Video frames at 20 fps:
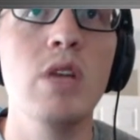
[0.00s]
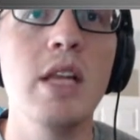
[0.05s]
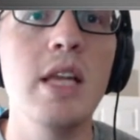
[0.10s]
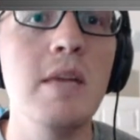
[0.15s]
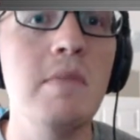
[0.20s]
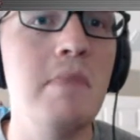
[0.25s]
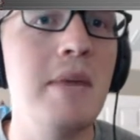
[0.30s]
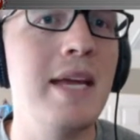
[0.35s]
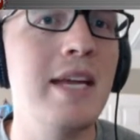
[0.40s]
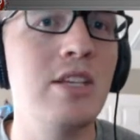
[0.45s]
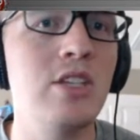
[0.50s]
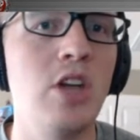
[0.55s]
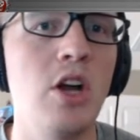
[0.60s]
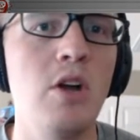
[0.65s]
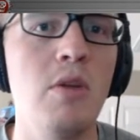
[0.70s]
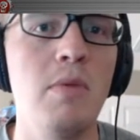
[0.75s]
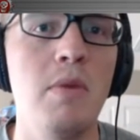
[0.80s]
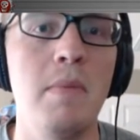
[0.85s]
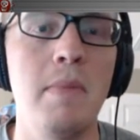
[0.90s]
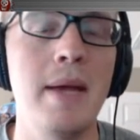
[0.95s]
big term
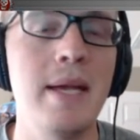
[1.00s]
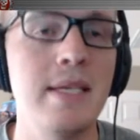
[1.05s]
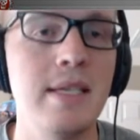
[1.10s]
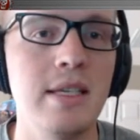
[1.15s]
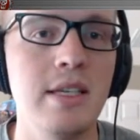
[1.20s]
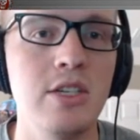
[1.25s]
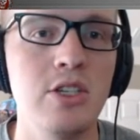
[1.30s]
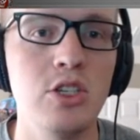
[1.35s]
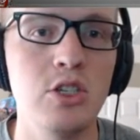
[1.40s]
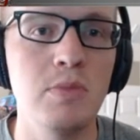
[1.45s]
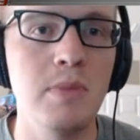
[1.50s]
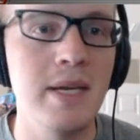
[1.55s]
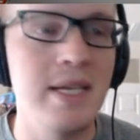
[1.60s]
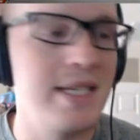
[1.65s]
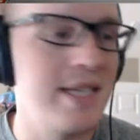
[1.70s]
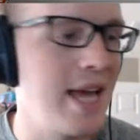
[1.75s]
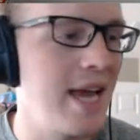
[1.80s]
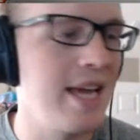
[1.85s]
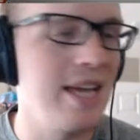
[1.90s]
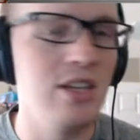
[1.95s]
that basically just means taking